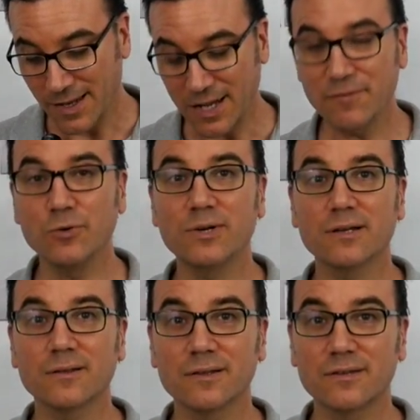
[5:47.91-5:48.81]
Now, if you want
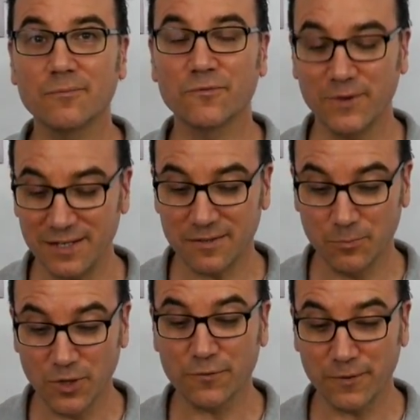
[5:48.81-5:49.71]
a, some free,
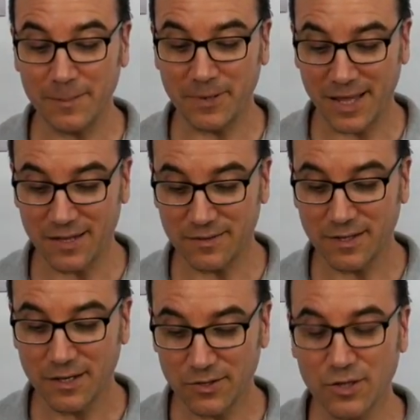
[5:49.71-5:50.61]
more free
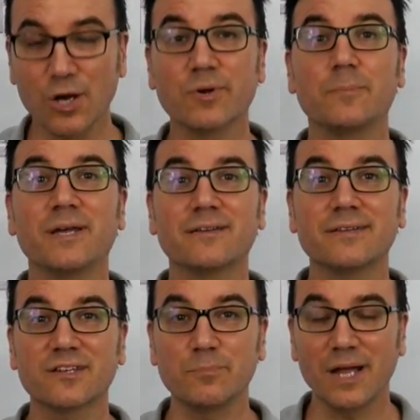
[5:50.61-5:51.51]
plays, you can go over to
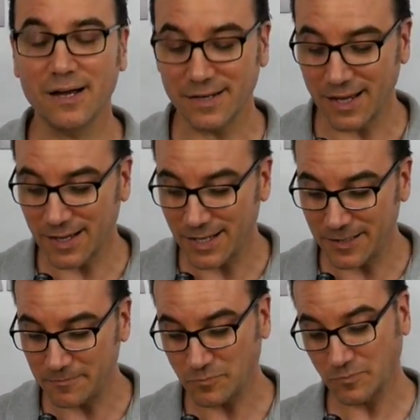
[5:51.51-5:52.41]

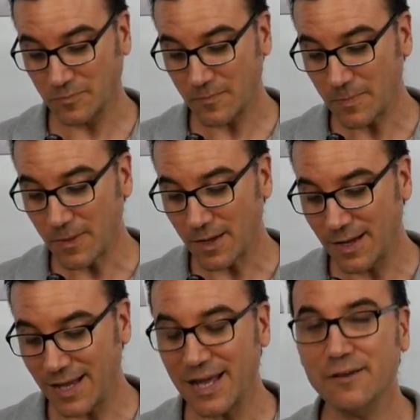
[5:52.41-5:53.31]
PickSixBlog.com.
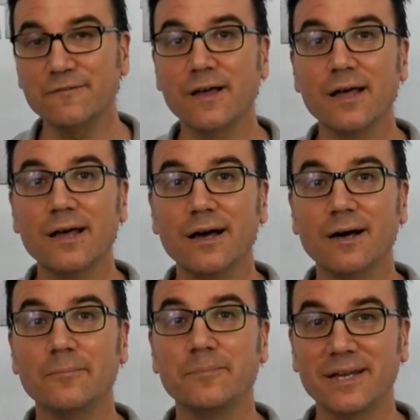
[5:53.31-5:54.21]
I have
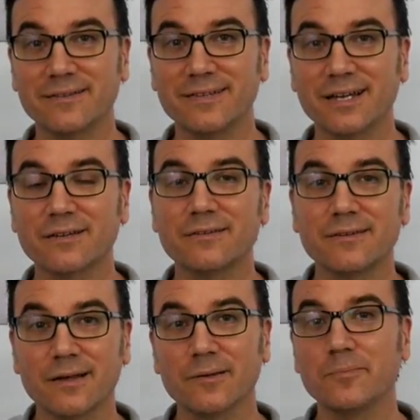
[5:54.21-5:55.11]
uh, pick
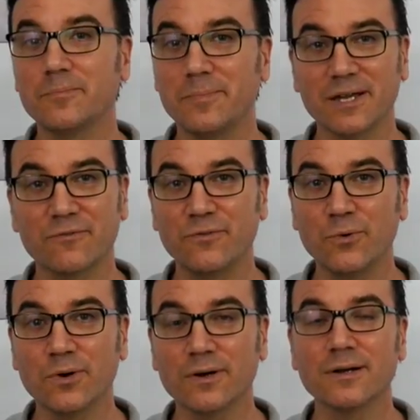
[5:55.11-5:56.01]
six, uh, pick
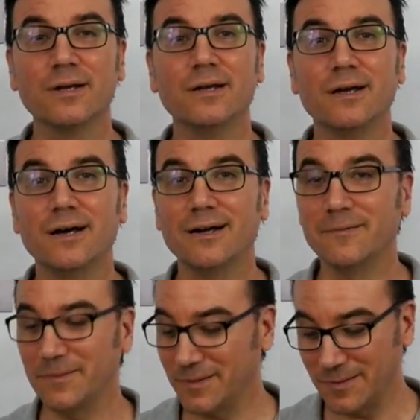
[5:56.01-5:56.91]
four,
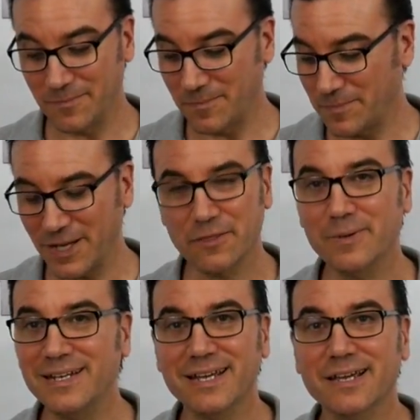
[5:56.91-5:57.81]
uh, pick
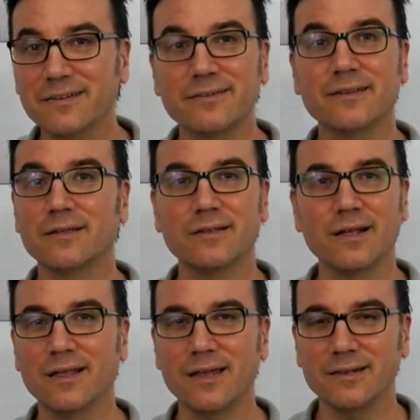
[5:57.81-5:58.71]
three tickets,
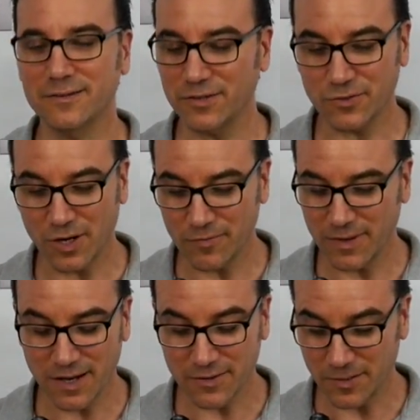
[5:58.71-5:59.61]
and just go
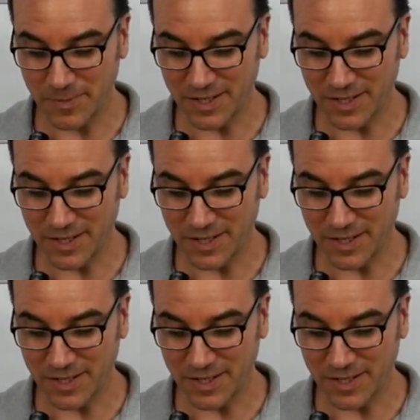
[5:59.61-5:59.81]
over there to